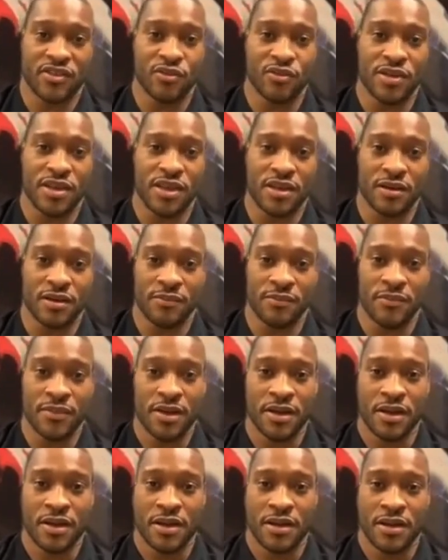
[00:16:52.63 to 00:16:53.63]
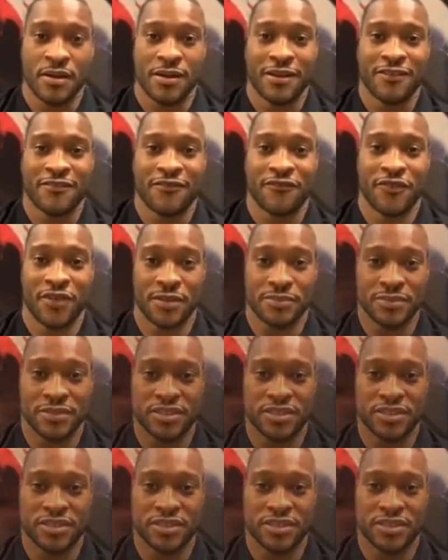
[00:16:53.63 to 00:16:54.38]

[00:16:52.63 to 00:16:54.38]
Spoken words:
to him from the